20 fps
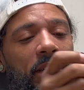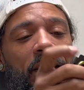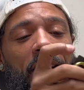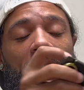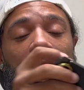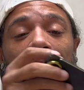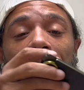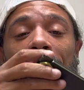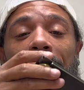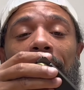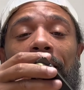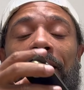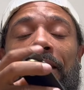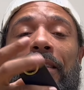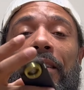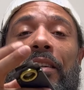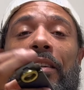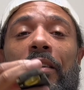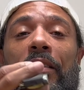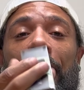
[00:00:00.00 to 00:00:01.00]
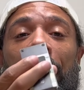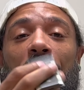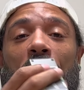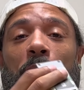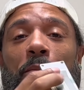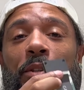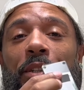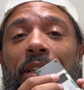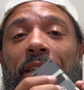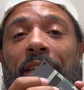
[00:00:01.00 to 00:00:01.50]
and it's the
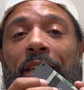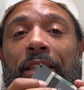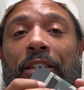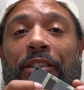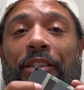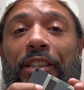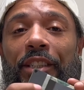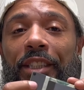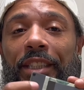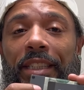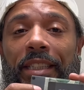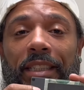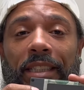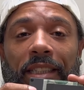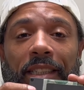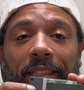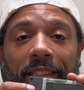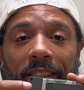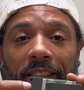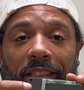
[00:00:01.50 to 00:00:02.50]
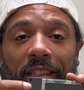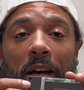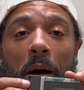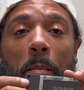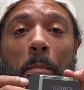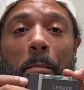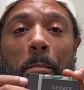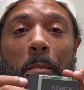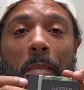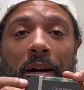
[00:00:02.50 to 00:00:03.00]
Gerber Gear GDC
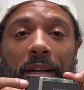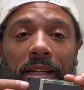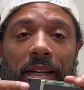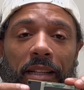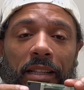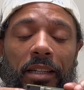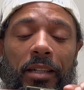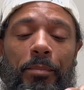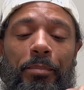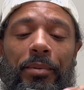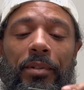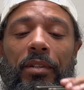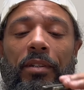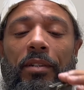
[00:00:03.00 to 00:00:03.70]
money clip